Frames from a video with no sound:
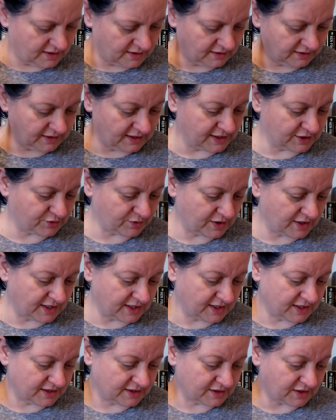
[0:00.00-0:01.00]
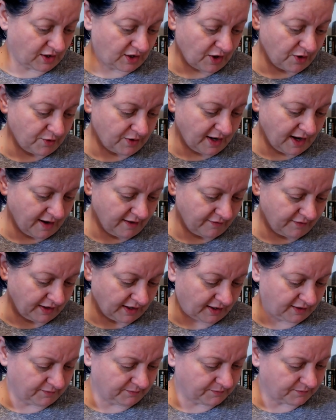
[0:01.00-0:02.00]
This one is low
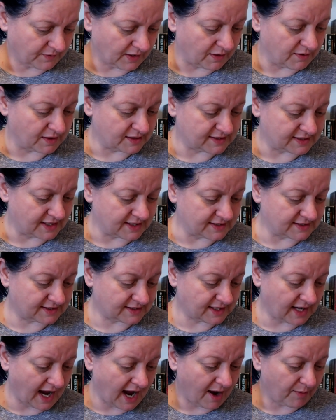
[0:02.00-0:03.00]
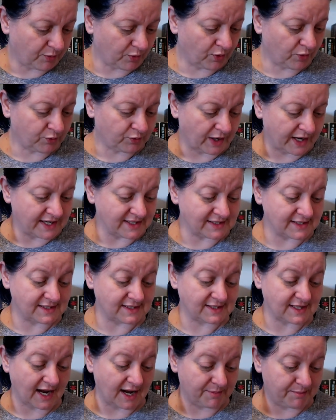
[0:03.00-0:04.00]
caffeine. Oh, it says apple,
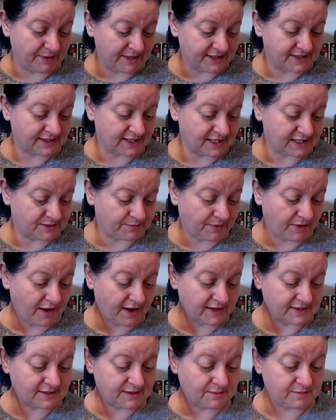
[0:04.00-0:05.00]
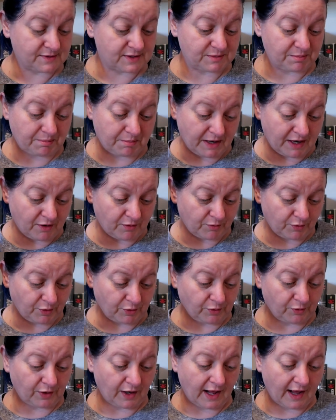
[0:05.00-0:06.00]
raisins, hibiscus blossoms,
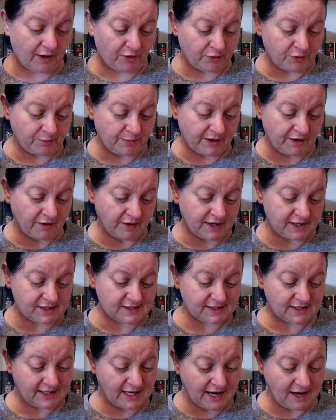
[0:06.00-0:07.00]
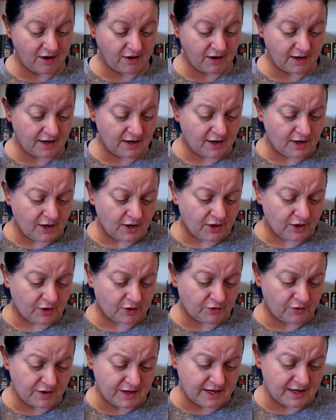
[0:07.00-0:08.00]
beetroot, elderberries, carrot,
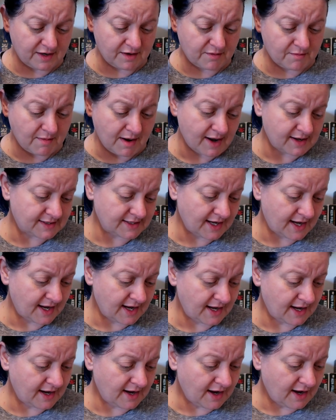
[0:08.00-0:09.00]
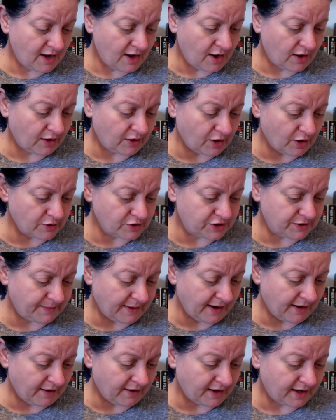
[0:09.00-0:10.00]
green mate, goji
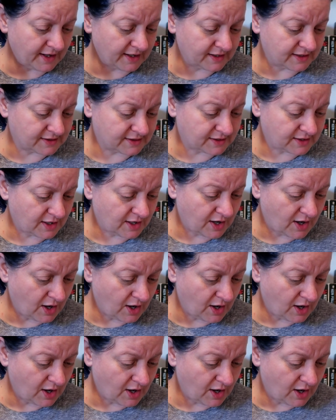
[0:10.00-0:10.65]
berries,